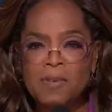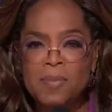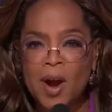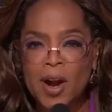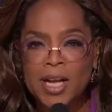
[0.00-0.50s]

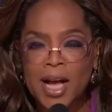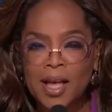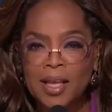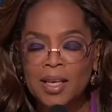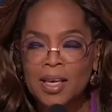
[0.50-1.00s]
America.
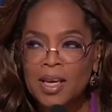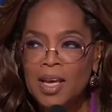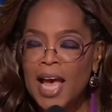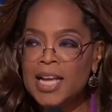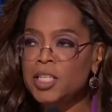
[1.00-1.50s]

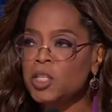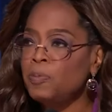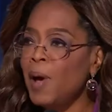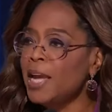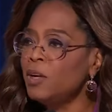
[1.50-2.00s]
And
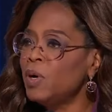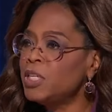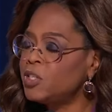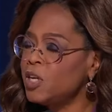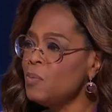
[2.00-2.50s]
despite
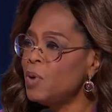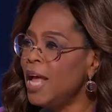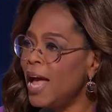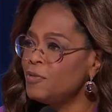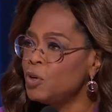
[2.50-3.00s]
what some would
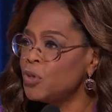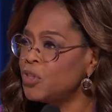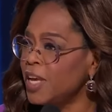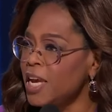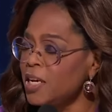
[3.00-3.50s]
have you
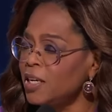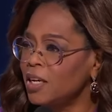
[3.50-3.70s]
think,